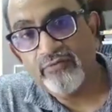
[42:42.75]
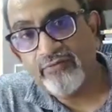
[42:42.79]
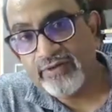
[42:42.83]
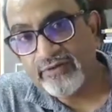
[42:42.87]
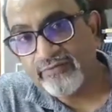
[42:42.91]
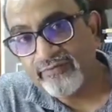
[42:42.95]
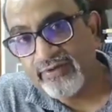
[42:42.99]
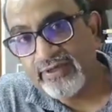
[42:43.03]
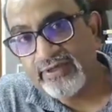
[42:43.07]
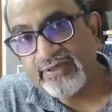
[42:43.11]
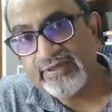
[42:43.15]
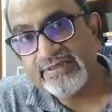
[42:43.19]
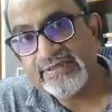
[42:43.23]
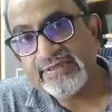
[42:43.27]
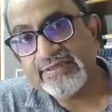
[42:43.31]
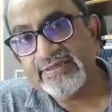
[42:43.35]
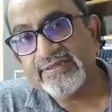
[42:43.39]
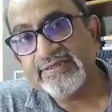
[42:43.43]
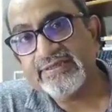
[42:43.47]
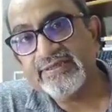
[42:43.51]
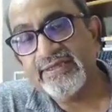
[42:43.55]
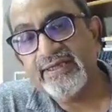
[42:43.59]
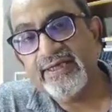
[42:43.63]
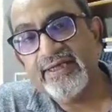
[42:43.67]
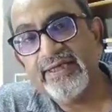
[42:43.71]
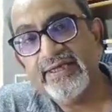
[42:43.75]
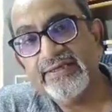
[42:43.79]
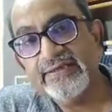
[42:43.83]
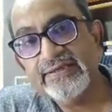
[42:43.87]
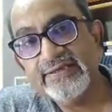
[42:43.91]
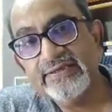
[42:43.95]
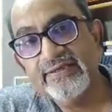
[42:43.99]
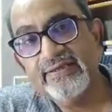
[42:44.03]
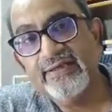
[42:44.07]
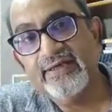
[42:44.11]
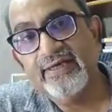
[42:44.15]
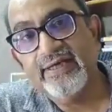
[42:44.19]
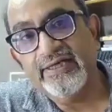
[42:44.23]
what we are discussing
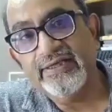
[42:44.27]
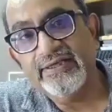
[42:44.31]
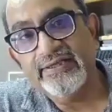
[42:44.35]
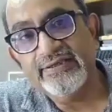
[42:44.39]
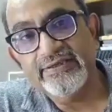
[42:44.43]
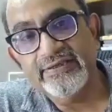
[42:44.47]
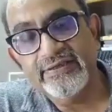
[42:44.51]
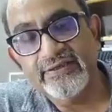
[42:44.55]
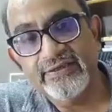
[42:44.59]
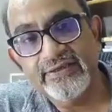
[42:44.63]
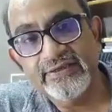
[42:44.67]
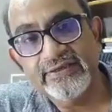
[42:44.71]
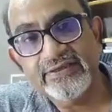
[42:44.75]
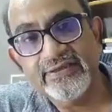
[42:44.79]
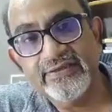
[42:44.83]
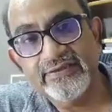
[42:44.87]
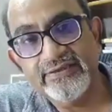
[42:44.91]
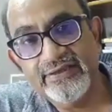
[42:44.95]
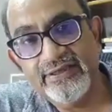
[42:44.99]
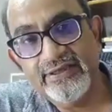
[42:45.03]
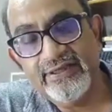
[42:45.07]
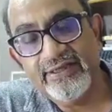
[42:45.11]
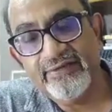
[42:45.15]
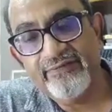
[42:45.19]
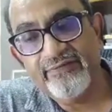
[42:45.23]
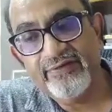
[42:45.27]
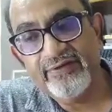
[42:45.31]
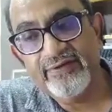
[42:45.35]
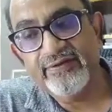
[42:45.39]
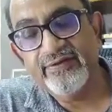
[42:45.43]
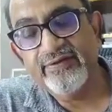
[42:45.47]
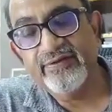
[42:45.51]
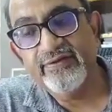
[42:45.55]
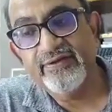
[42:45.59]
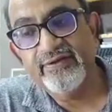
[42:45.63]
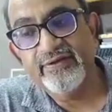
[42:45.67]
is at a general surgery level.